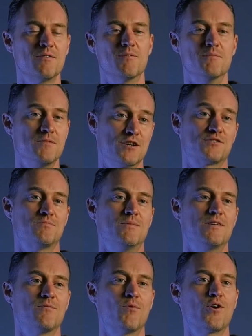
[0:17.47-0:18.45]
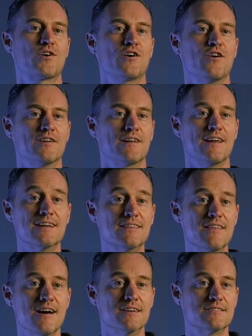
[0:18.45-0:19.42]
with just me working on it late
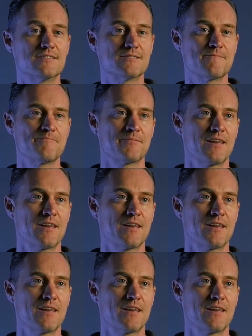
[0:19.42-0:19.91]
nights.